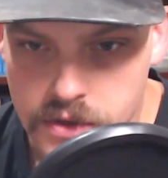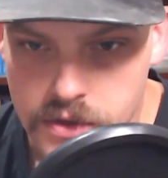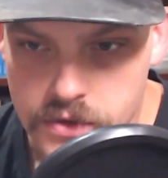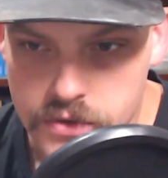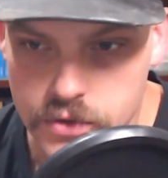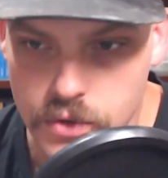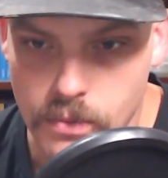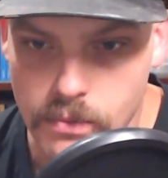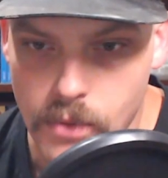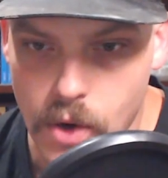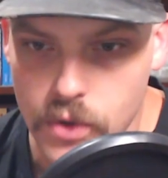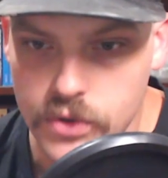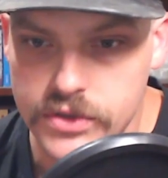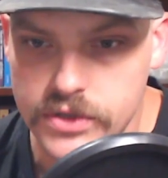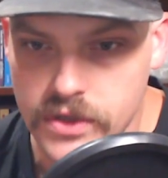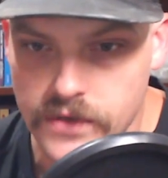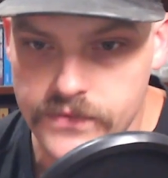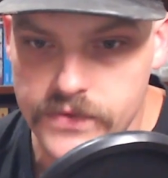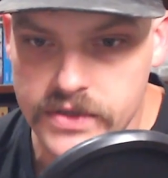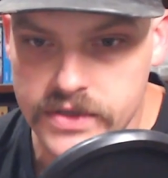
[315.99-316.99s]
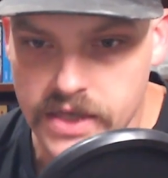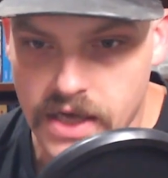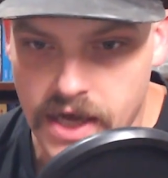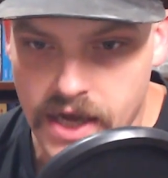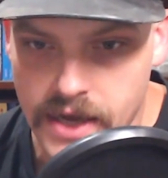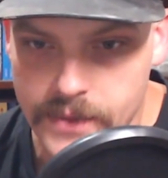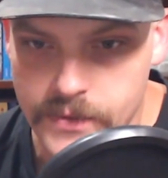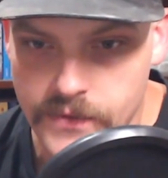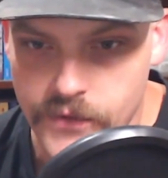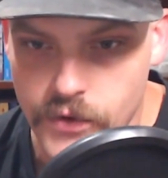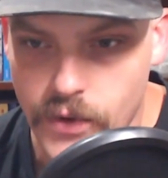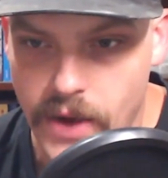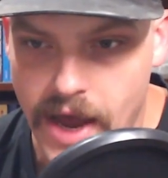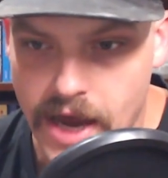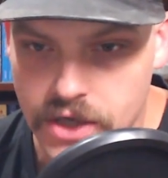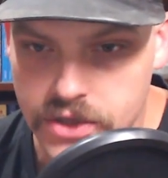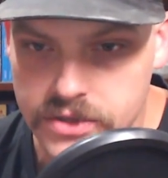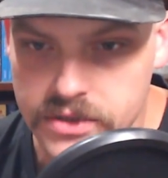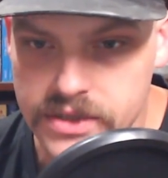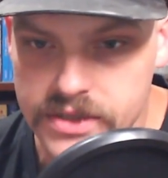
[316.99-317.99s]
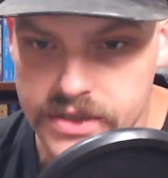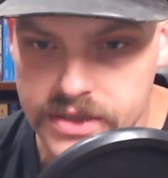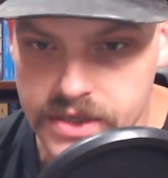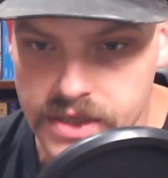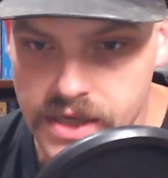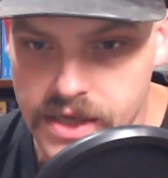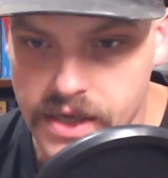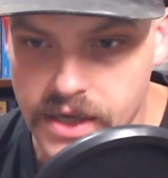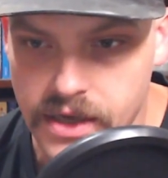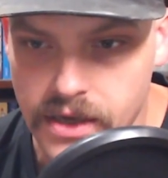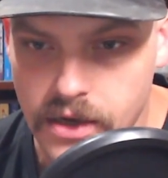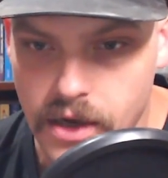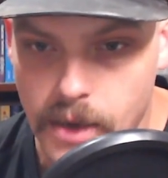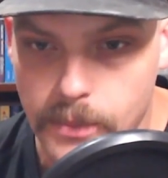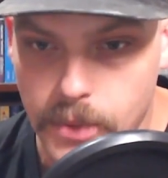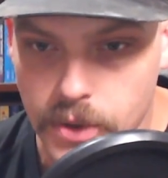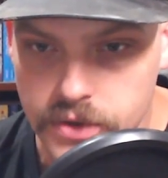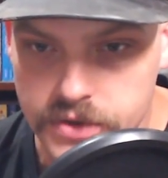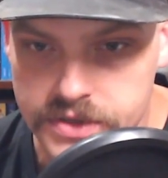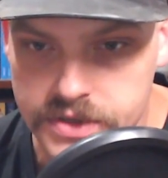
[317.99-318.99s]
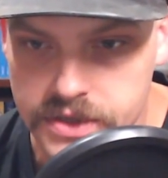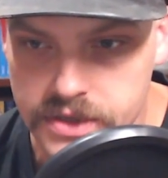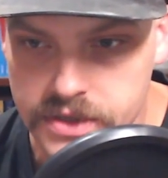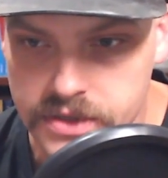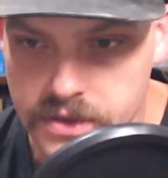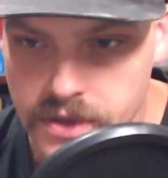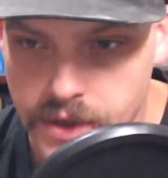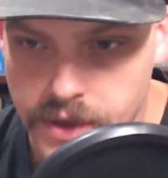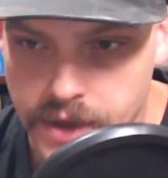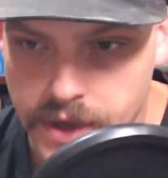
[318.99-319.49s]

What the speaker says: So, most of the time, if you're actually seeing a person